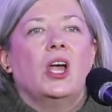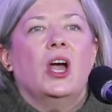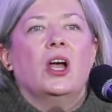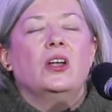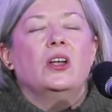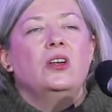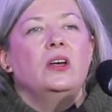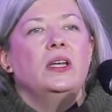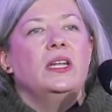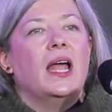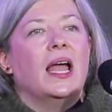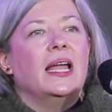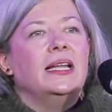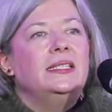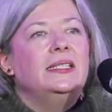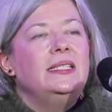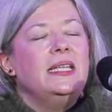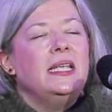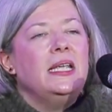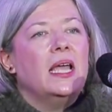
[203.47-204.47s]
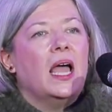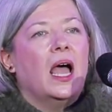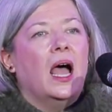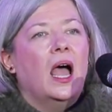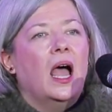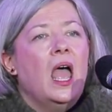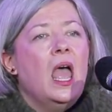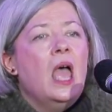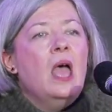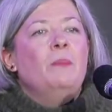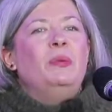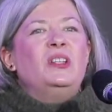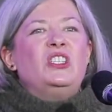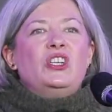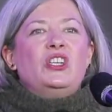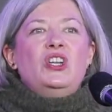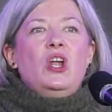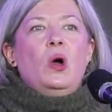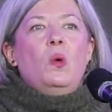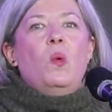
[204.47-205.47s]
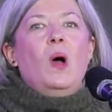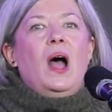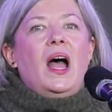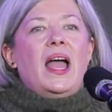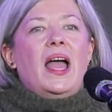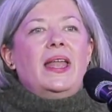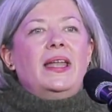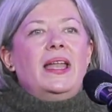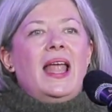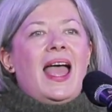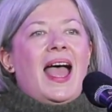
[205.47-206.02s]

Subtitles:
a good idea. But you know what?